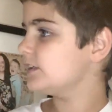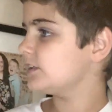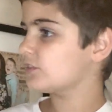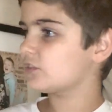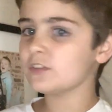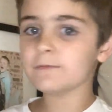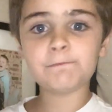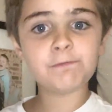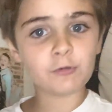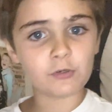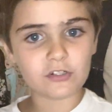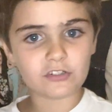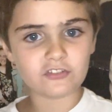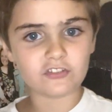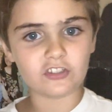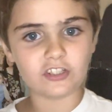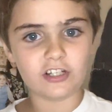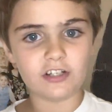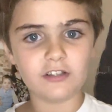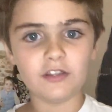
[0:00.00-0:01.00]
to
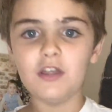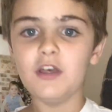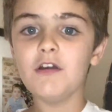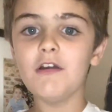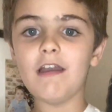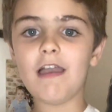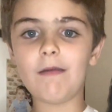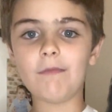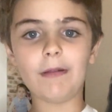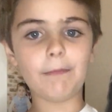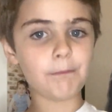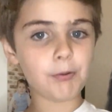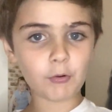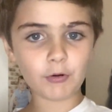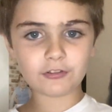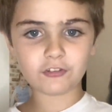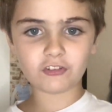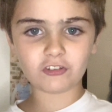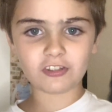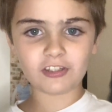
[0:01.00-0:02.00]
Portia. And then
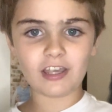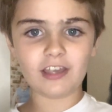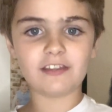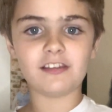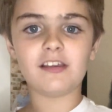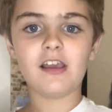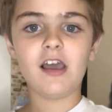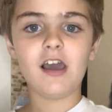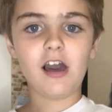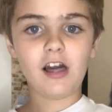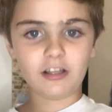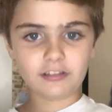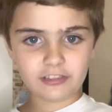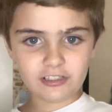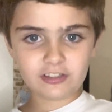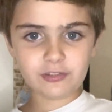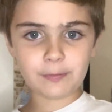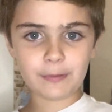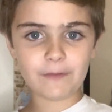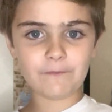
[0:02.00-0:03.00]
Portia says,
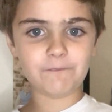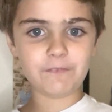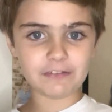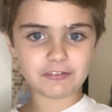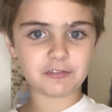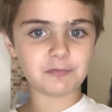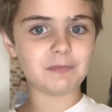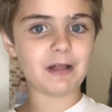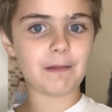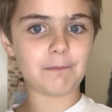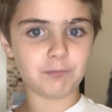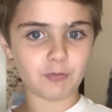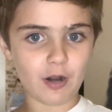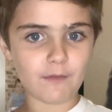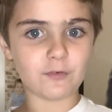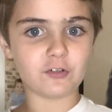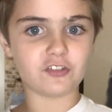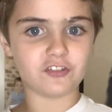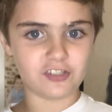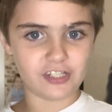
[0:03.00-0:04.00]
Elizabeth, this is my
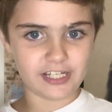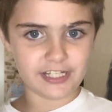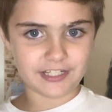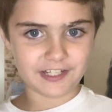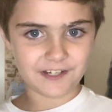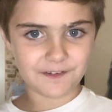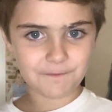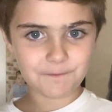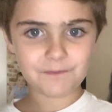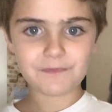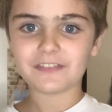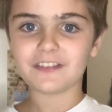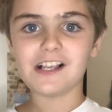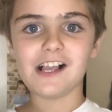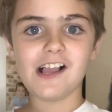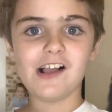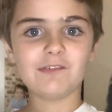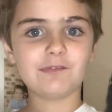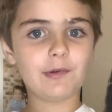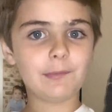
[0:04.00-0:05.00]
brother Zeke.
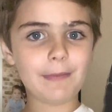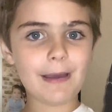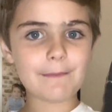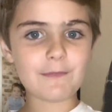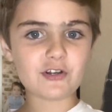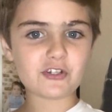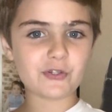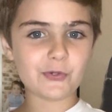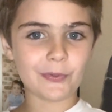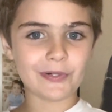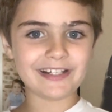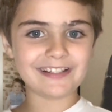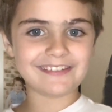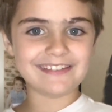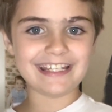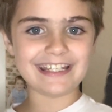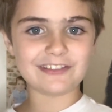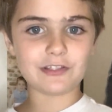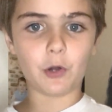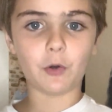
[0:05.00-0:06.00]
Remember, Jordan and
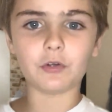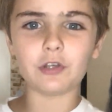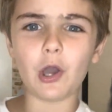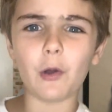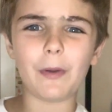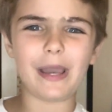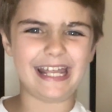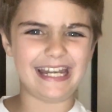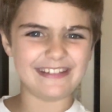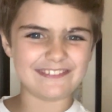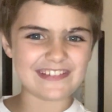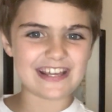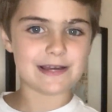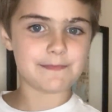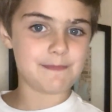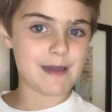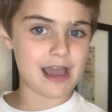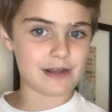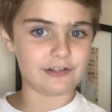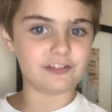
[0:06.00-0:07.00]
Zeke don't know anything
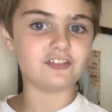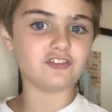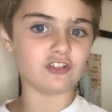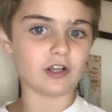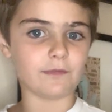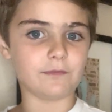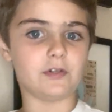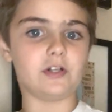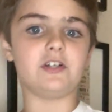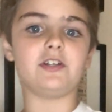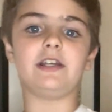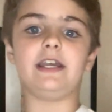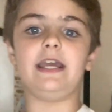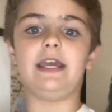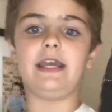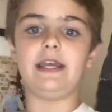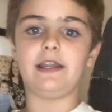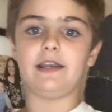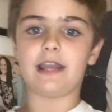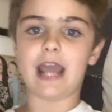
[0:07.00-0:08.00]
about each other,
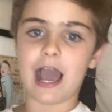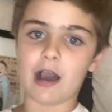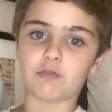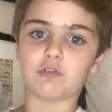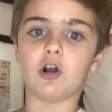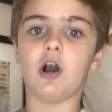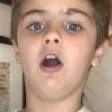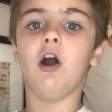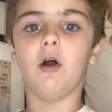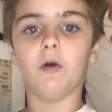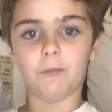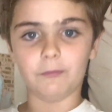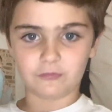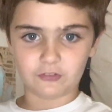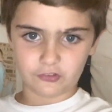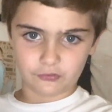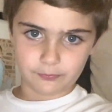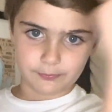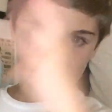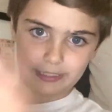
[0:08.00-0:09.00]
and alcohol
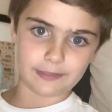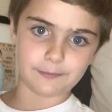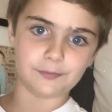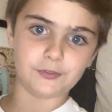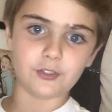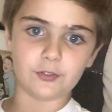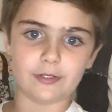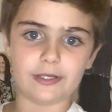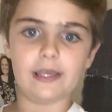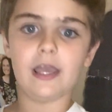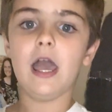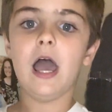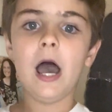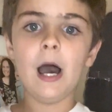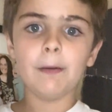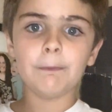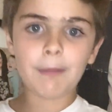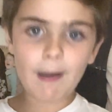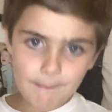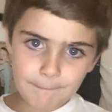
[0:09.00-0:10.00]
just made them do it.
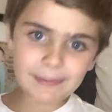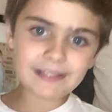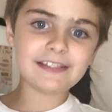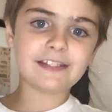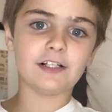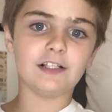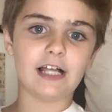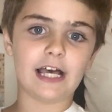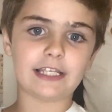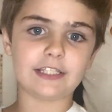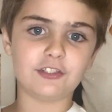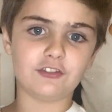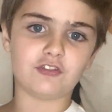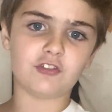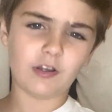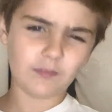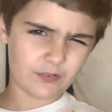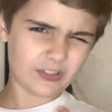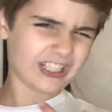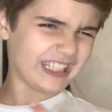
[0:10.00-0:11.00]
But they still like each
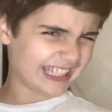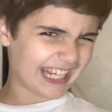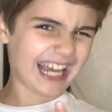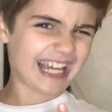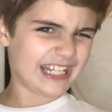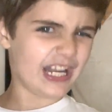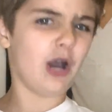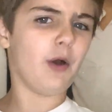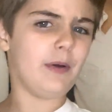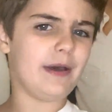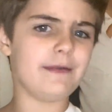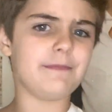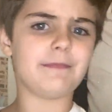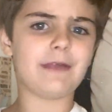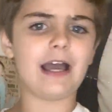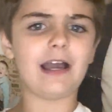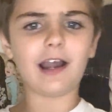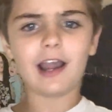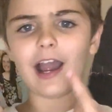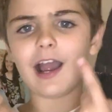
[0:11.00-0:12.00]
other, and I know it.
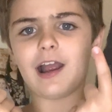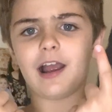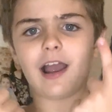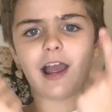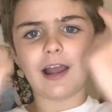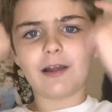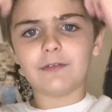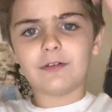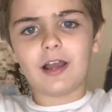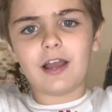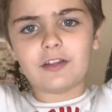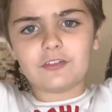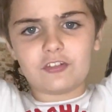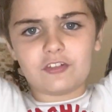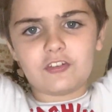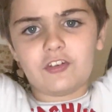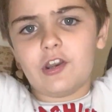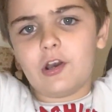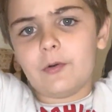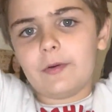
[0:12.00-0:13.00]
I
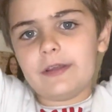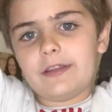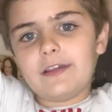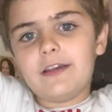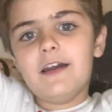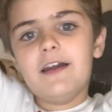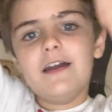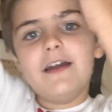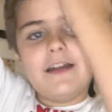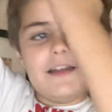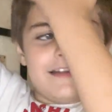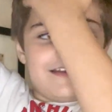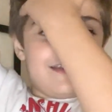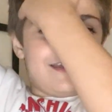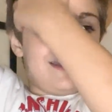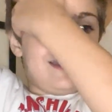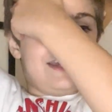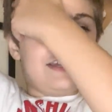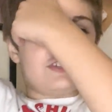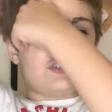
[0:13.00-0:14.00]
just know it.
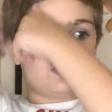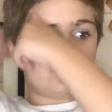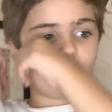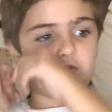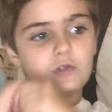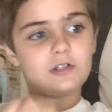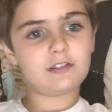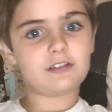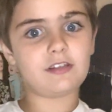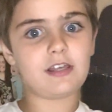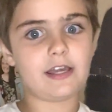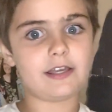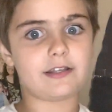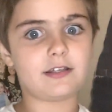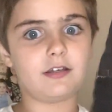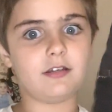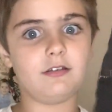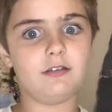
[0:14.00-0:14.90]
And Jordan's like,